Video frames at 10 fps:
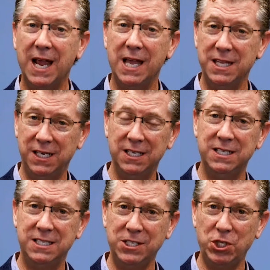And then in
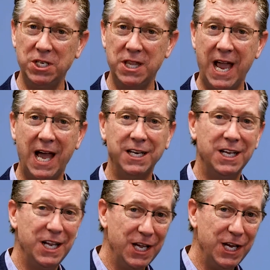addition to that,
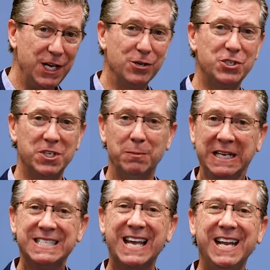here's some
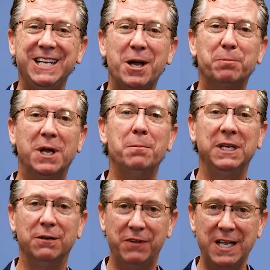exciting
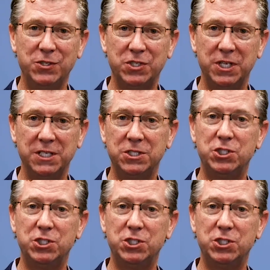upcoming events that